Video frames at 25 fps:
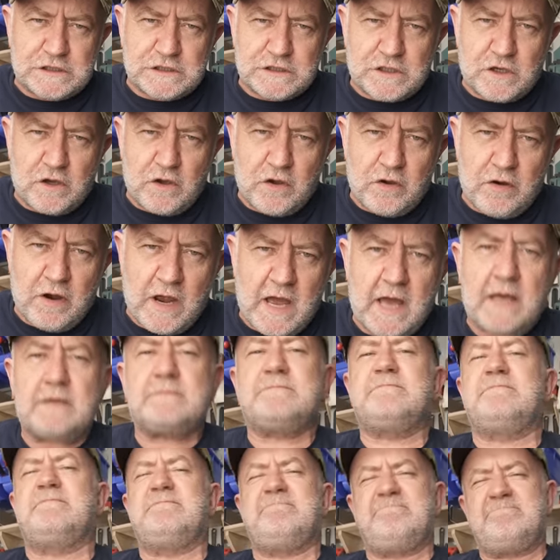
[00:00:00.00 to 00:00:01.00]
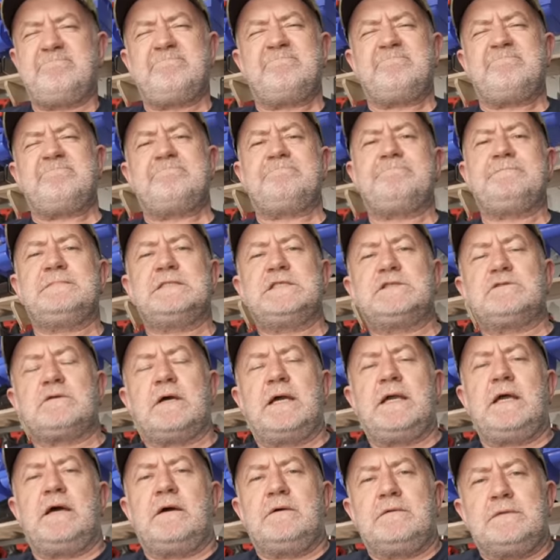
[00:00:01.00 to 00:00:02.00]
stirrer.
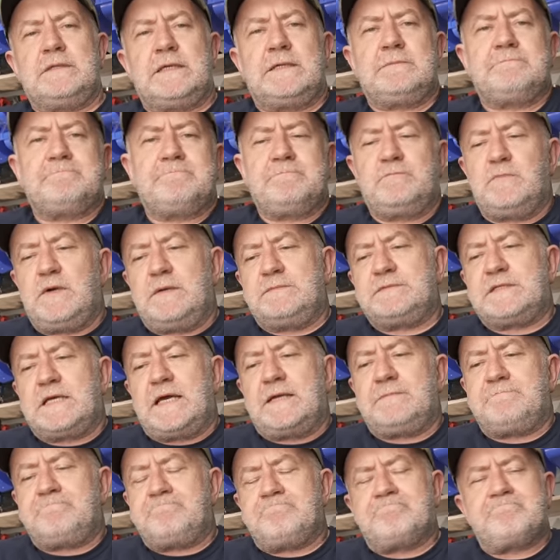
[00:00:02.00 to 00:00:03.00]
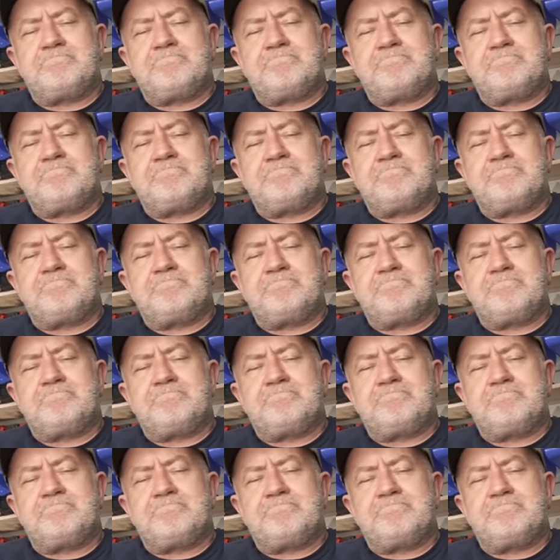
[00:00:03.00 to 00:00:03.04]
Australia on the website.